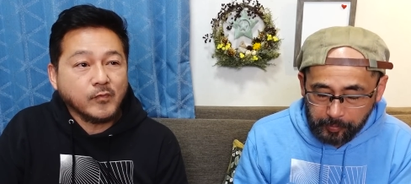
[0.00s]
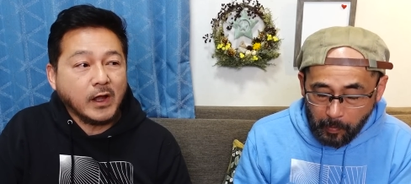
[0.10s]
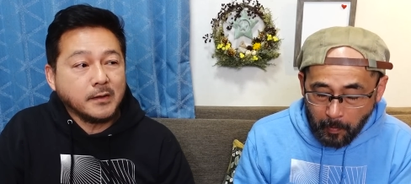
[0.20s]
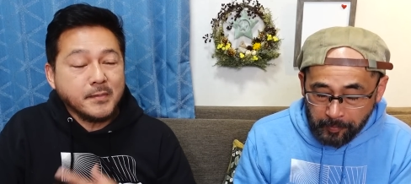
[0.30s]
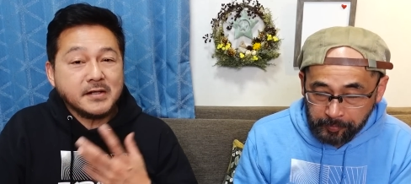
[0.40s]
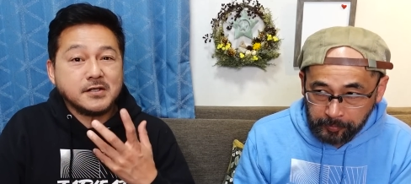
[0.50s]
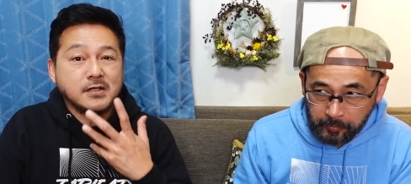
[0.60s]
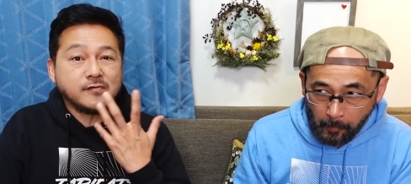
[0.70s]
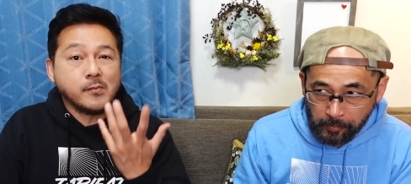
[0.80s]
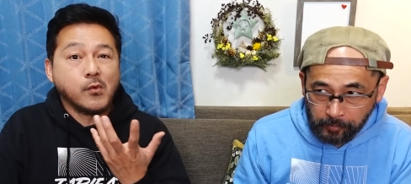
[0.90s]
Speaker 1: And it makes it
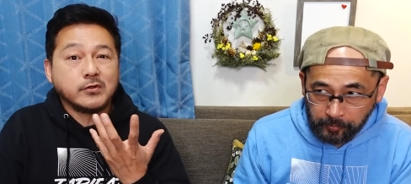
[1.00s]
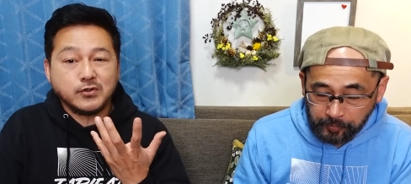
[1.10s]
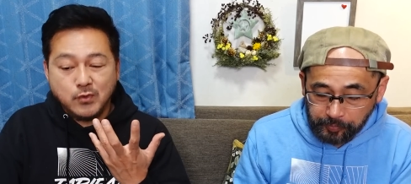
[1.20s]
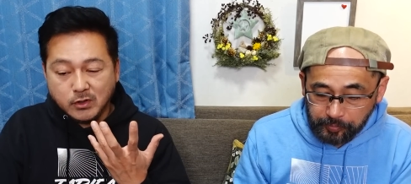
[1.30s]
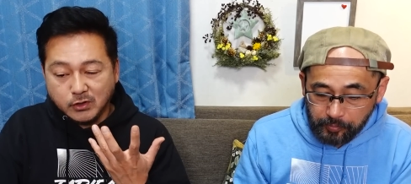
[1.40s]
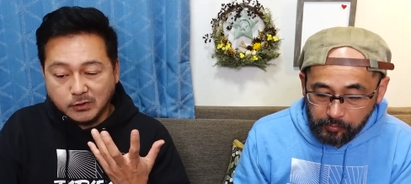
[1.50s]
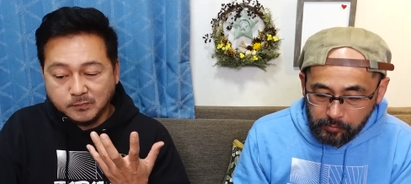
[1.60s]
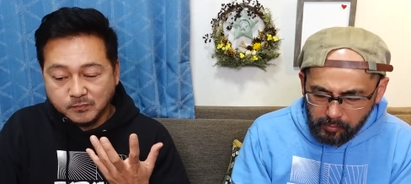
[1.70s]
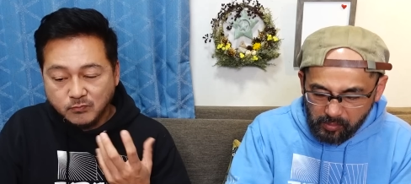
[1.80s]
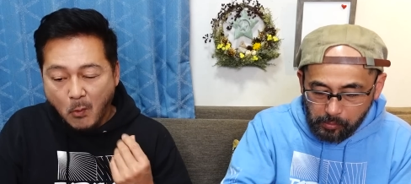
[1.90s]
even more stronger,
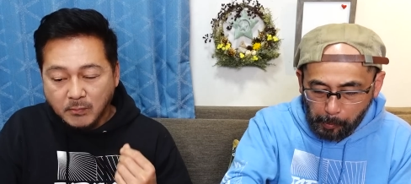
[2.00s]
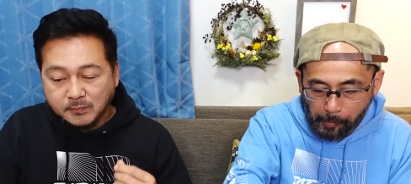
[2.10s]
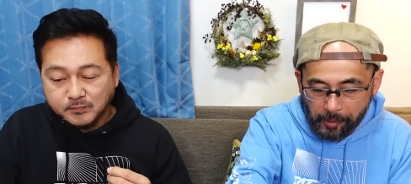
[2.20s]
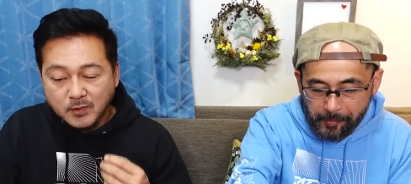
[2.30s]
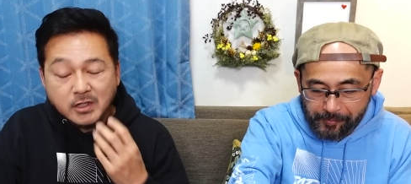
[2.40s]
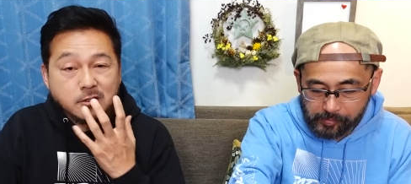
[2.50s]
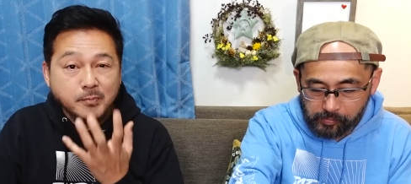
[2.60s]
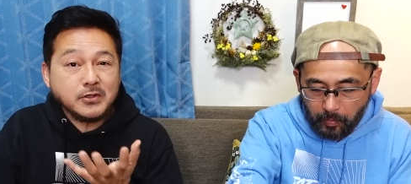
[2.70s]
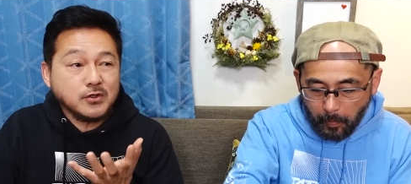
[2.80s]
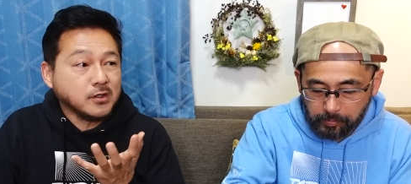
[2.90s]

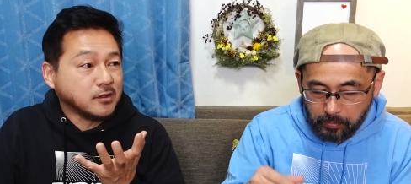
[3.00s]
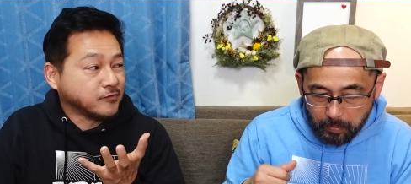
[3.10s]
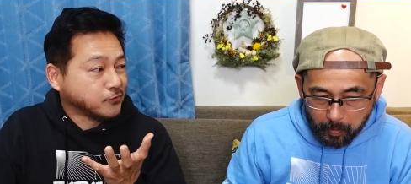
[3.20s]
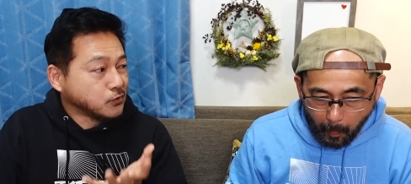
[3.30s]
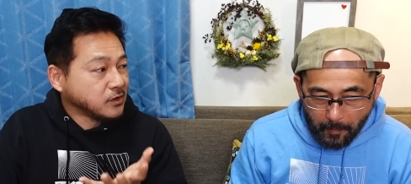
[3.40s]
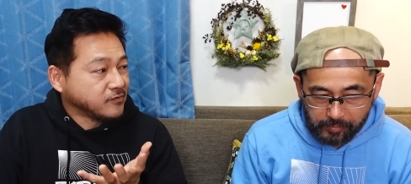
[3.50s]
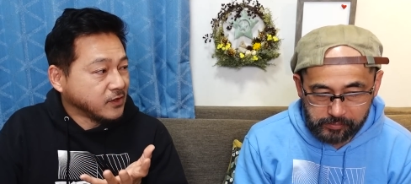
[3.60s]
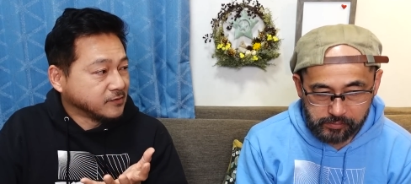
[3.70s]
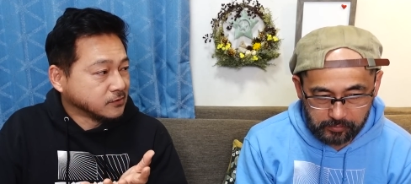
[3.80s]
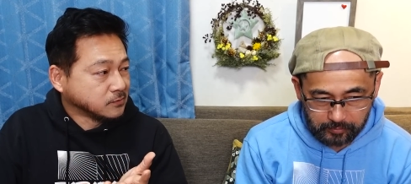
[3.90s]
especially the fruity
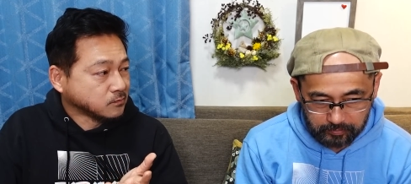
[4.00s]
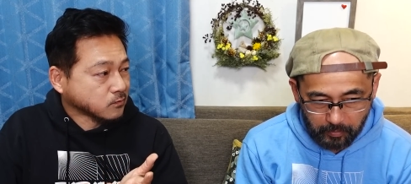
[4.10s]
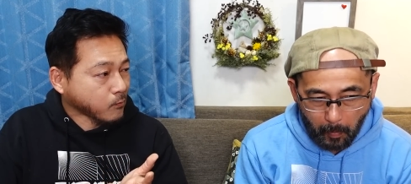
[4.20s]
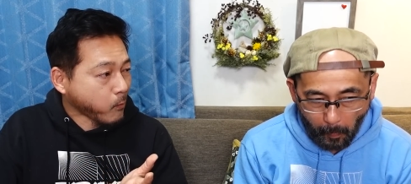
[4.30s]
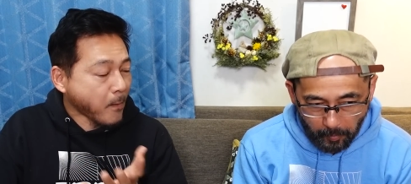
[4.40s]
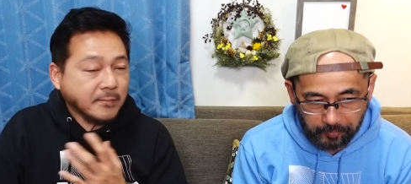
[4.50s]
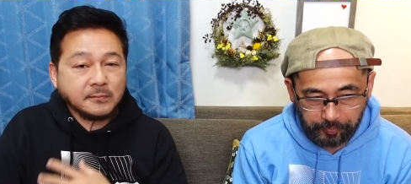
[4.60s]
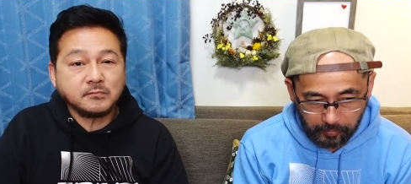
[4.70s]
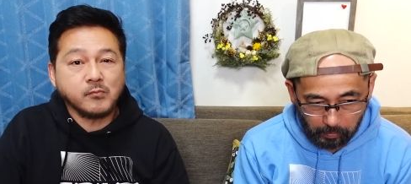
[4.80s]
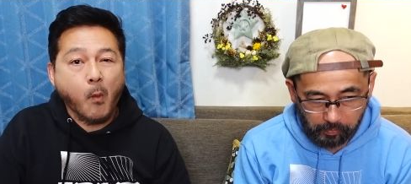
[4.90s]
flavor.
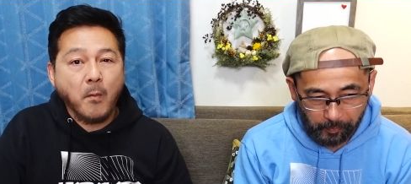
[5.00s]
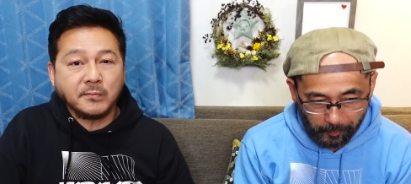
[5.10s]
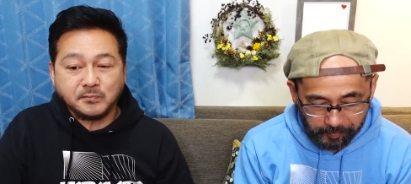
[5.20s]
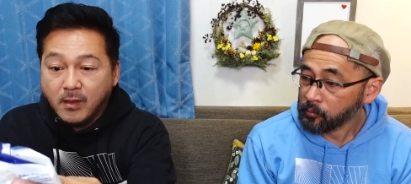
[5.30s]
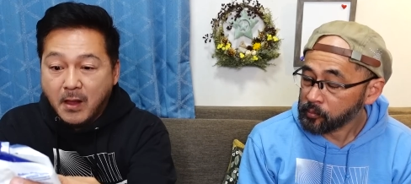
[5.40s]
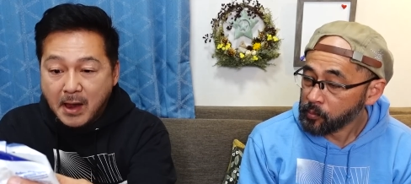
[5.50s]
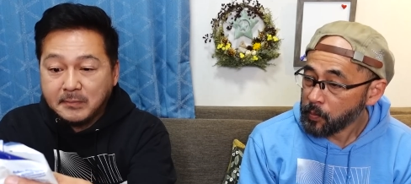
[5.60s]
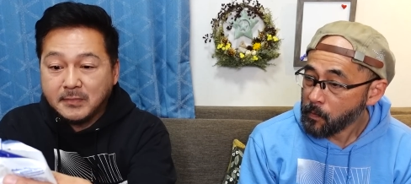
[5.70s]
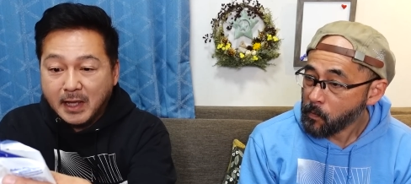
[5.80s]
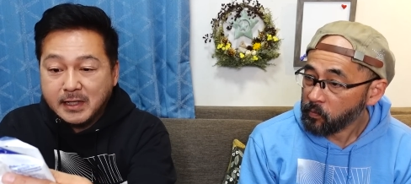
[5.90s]
Mmm.
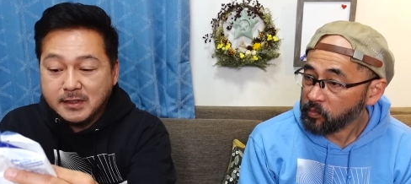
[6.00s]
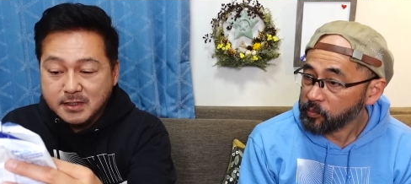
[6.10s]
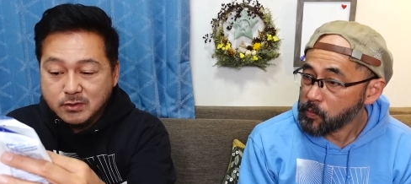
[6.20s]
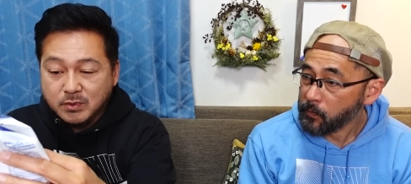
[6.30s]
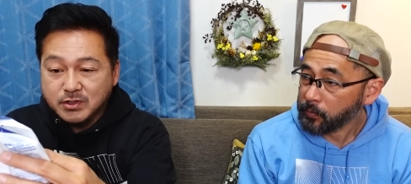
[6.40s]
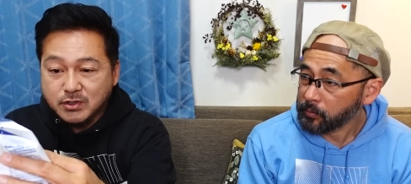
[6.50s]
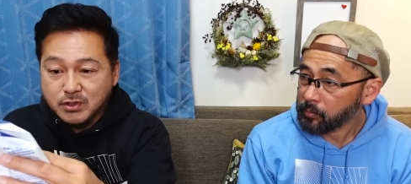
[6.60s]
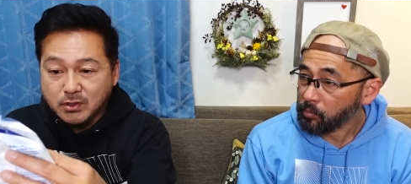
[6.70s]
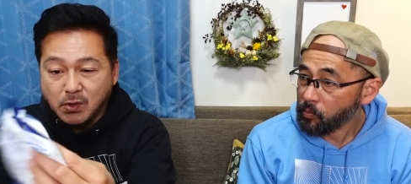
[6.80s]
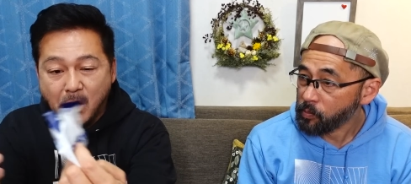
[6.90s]
I'm liking this one
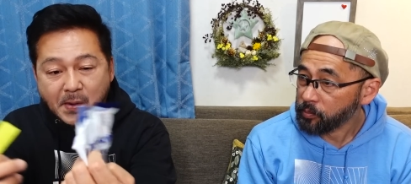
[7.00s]
too.